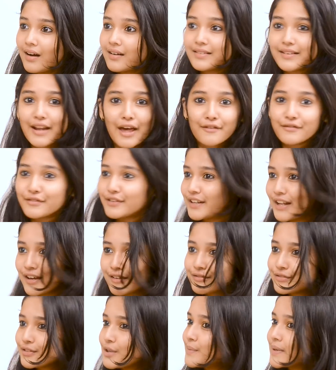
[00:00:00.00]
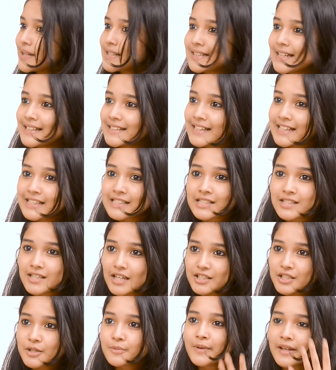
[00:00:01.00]
Never, because I think it's
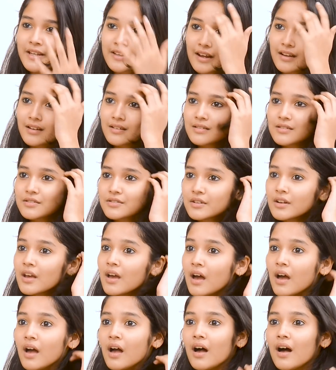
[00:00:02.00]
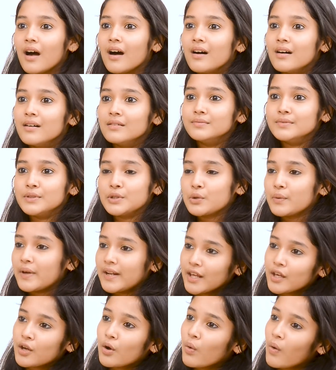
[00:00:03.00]
such a big recognition. When
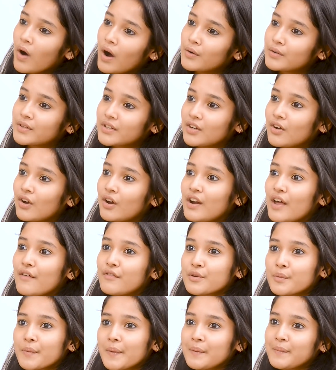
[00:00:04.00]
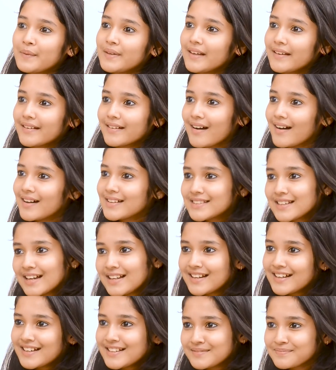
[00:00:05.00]
I go out and all, everybody will be like, ah,
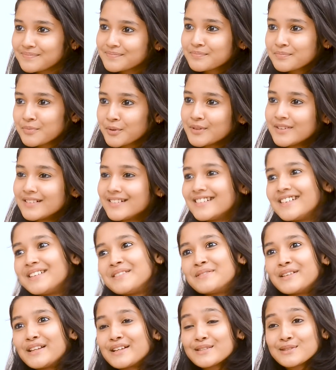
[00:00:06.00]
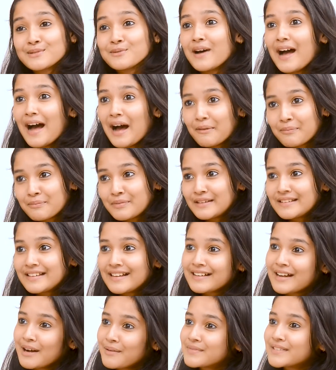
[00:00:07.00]
Tala, Ponna, I'll be like so happy,
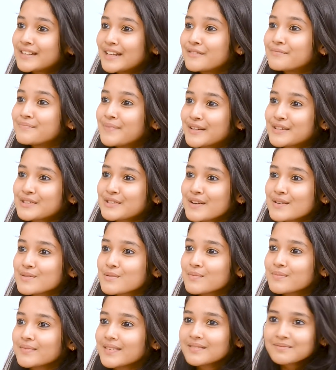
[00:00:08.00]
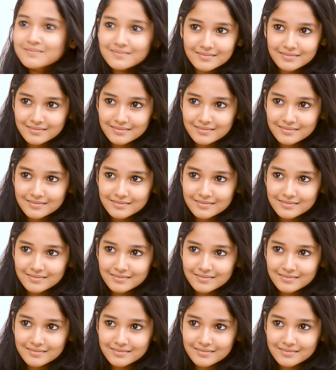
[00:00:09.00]
they'll come take pictures with me.